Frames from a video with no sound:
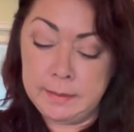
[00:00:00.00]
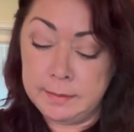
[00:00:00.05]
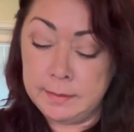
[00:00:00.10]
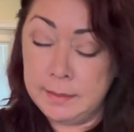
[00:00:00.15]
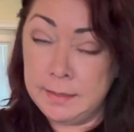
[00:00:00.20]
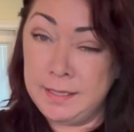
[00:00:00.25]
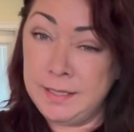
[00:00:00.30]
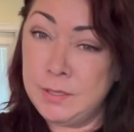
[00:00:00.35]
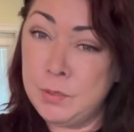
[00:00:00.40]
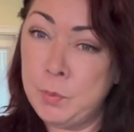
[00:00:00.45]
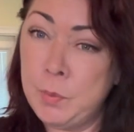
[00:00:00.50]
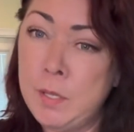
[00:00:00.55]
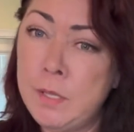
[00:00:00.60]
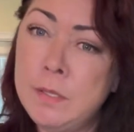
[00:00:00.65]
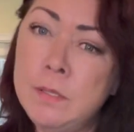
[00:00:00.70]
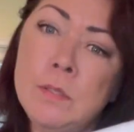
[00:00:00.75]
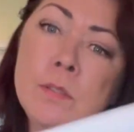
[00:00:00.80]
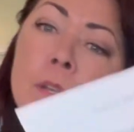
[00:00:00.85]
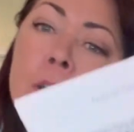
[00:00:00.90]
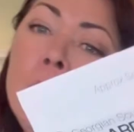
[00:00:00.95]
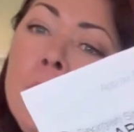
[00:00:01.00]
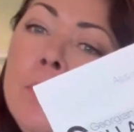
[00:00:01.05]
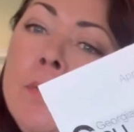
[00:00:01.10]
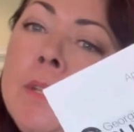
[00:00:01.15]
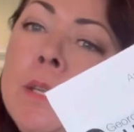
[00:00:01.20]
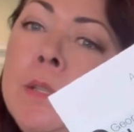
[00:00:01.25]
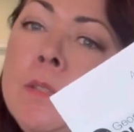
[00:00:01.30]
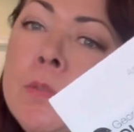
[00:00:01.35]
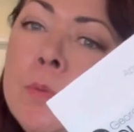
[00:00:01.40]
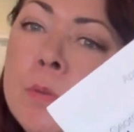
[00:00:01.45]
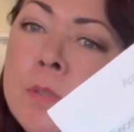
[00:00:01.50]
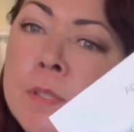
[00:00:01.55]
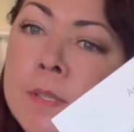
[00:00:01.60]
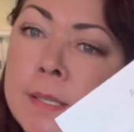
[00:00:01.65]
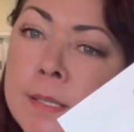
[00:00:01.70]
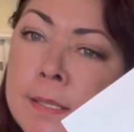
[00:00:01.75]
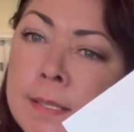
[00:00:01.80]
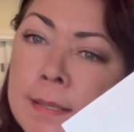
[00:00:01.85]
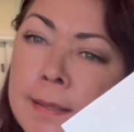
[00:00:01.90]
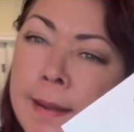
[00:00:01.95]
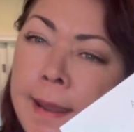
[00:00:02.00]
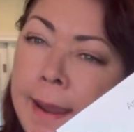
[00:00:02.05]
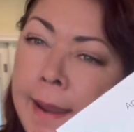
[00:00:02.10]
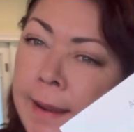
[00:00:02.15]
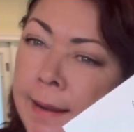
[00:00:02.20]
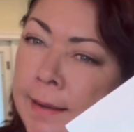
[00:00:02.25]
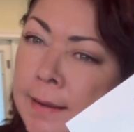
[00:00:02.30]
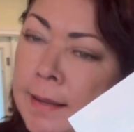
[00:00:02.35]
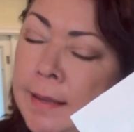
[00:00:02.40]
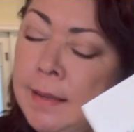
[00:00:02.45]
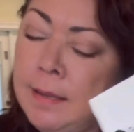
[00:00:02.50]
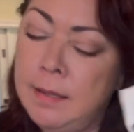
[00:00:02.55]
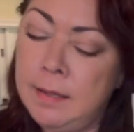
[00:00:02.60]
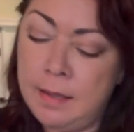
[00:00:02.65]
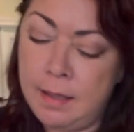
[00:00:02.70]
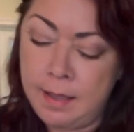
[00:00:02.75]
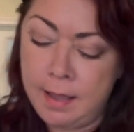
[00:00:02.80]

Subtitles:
these ones though, these were 60 to 80.